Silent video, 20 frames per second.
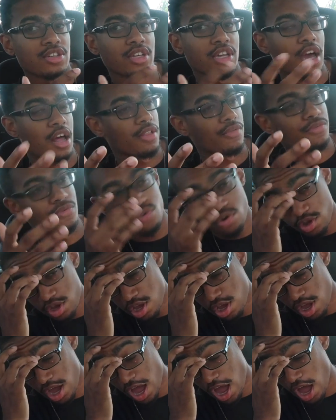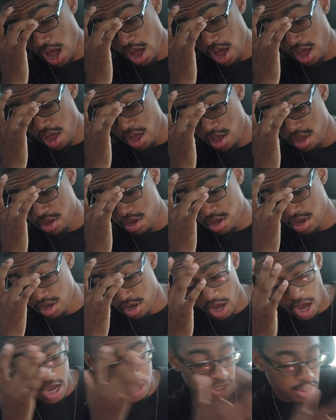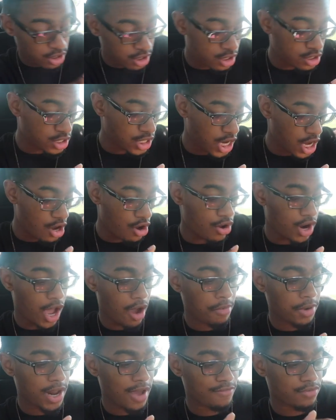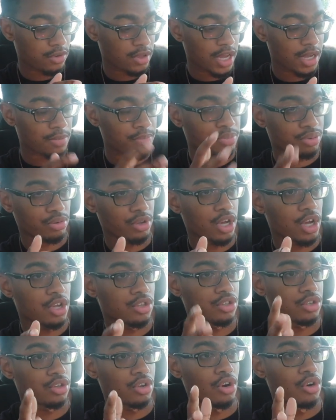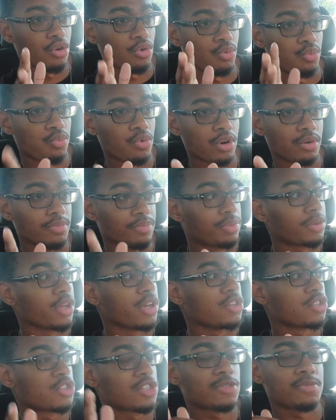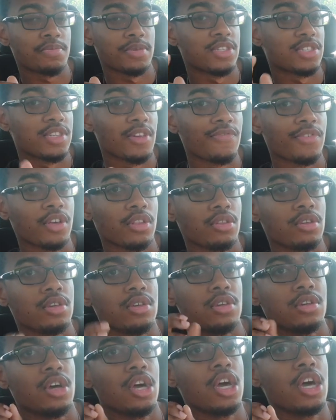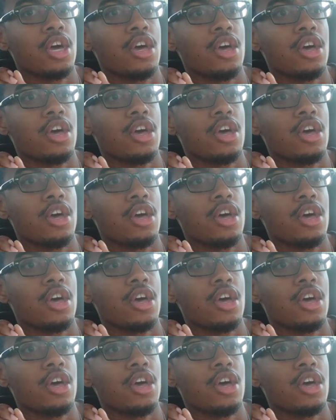in California, in an isolated town, I would have to, like, plan to go one place specifically,